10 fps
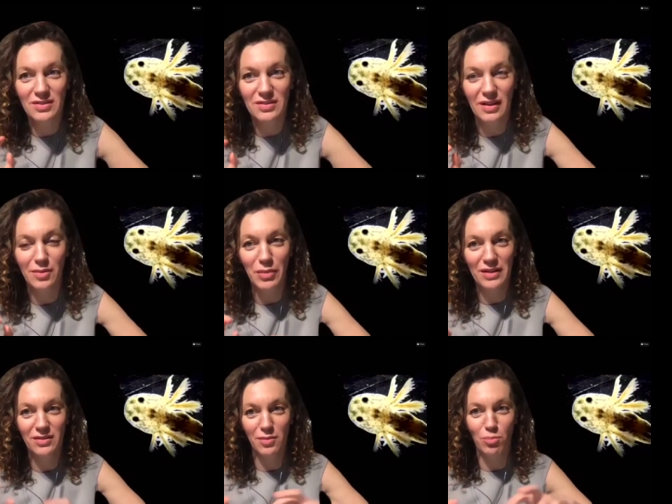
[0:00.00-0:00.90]

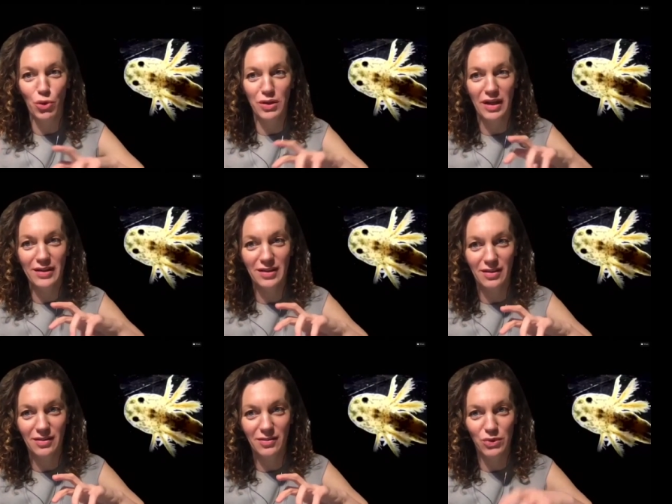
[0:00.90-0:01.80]
salamander more
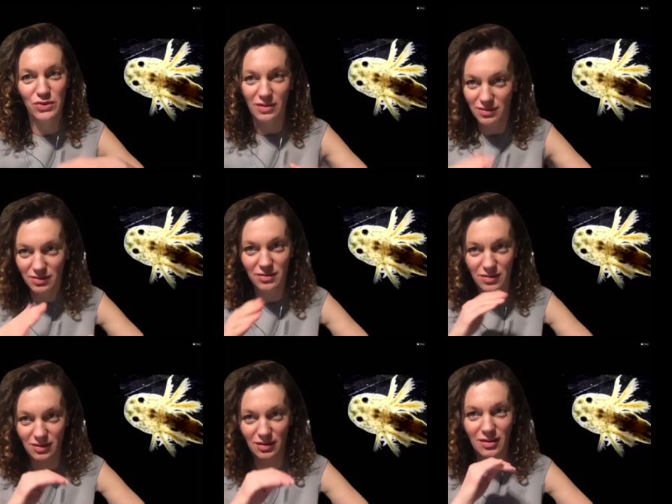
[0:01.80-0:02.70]
lucky?
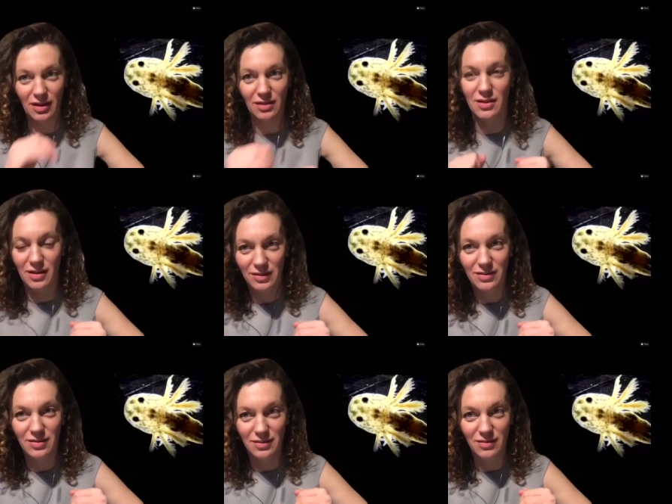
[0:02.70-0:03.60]
Did it get caught
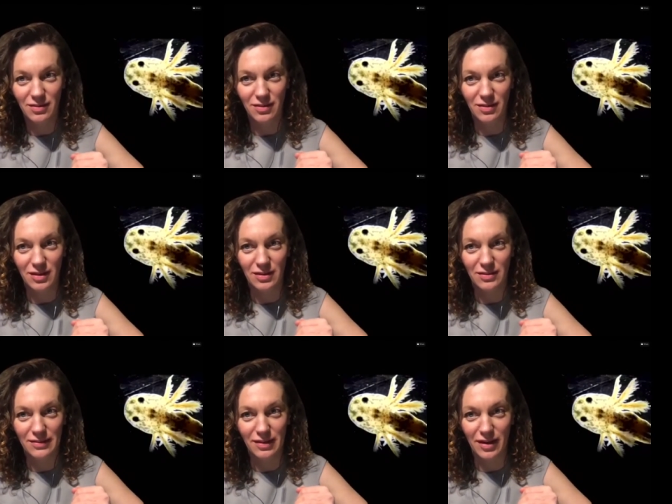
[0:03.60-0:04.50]

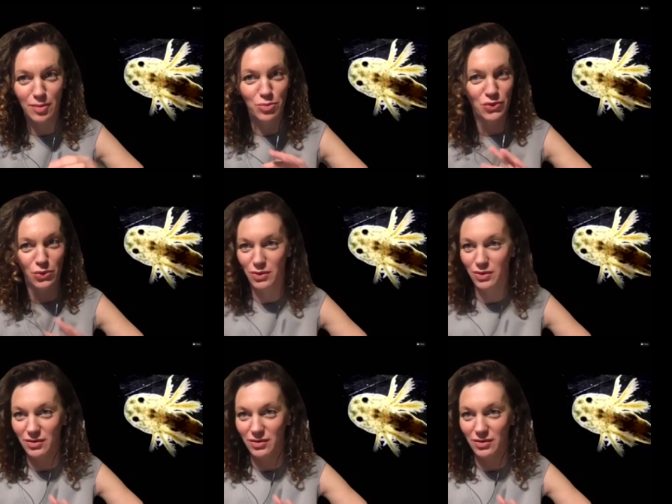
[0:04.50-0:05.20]
in labs, or?